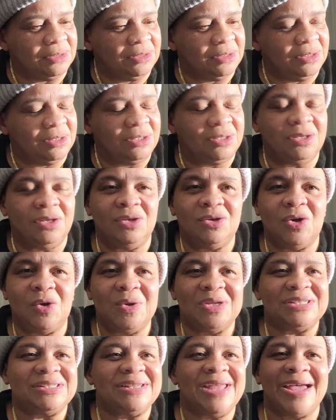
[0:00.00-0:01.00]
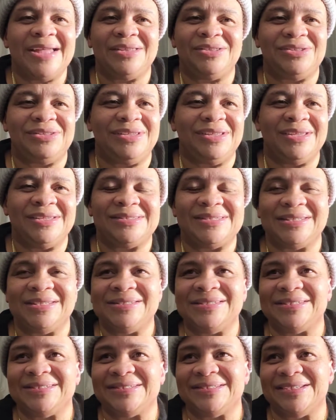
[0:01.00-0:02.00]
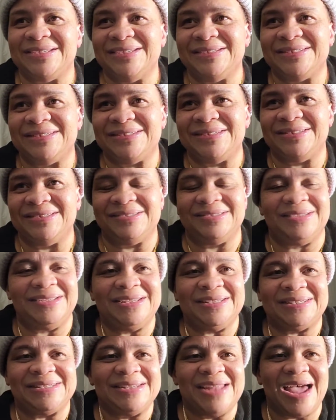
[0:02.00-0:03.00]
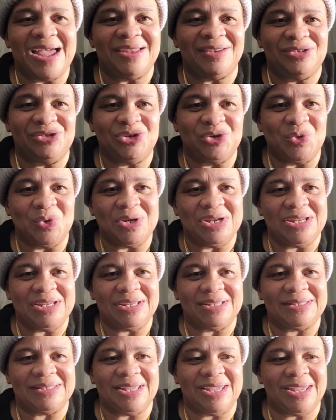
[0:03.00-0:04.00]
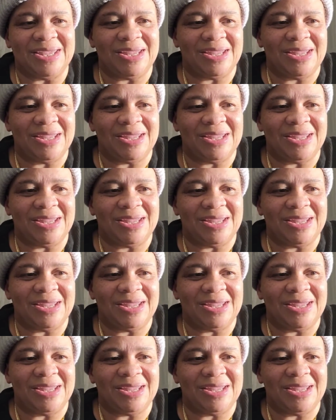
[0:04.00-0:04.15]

you know, it's not, it's, it's, it's, it's not doing anything,